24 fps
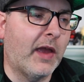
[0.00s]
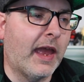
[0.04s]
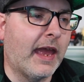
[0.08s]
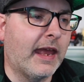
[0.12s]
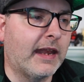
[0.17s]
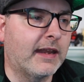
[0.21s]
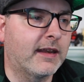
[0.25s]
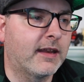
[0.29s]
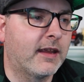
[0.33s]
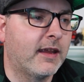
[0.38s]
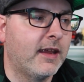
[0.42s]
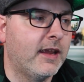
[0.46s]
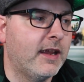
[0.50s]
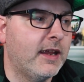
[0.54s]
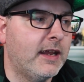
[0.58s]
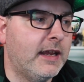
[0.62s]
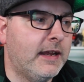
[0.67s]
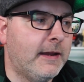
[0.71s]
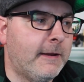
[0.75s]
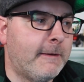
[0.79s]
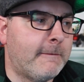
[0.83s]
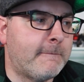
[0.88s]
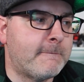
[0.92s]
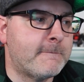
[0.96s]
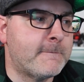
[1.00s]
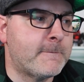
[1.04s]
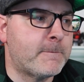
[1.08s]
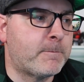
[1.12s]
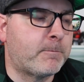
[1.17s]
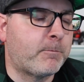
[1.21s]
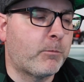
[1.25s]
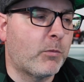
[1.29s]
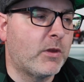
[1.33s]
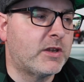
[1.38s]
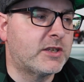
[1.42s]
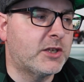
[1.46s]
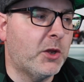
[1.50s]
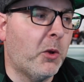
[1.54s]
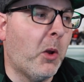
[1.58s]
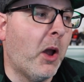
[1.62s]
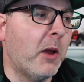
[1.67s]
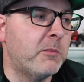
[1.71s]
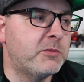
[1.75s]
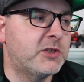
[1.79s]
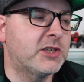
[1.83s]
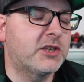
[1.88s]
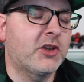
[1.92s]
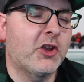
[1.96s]
And so
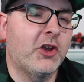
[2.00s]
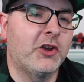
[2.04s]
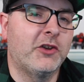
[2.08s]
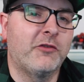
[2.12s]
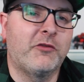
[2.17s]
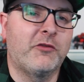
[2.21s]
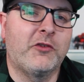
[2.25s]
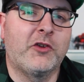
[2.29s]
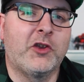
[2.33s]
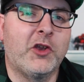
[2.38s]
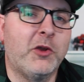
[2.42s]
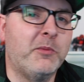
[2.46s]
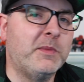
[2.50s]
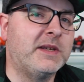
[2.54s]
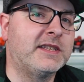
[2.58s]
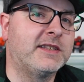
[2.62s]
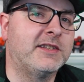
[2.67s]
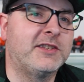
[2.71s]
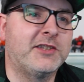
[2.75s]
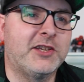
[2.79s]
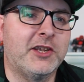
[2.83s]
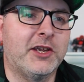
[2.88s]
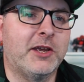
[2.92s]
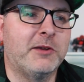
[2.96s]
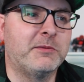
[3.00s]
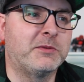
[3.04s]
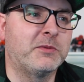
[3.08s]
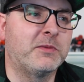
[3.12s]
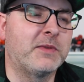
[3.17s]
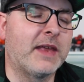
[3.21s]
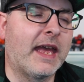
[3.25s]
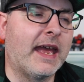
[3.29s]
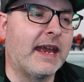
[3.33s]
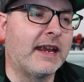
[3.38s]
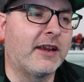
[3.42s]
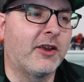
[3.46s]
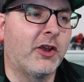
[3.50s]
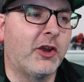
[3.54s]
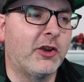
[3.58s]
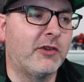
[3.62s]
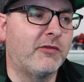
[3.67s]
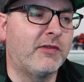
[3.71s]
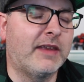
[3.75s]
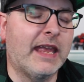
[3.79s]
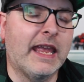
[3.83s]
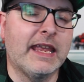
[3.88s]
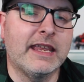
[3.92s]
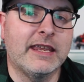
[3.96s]
I'm just kind of coming to terms with that and kind
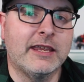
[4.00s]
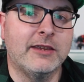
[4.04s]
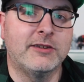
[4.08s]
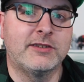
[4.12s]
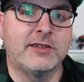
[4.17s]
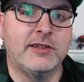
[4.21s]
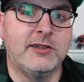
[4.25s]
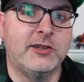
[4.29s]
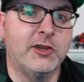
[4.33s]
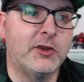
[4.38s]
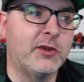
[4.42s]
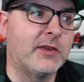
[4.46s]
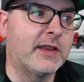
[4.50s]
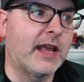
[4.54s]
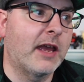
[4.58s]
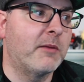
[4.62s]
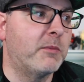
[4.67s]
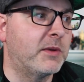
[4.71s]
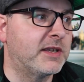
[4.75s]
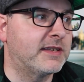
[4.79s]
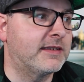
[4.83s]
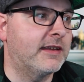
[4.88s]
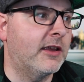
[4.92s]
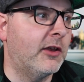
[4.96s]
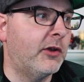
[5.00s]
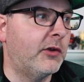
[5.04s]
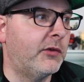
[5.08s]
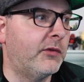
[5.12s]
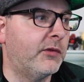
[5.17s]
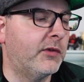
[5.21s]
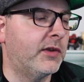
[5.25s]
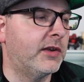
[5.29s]
of getting used to doing that myself,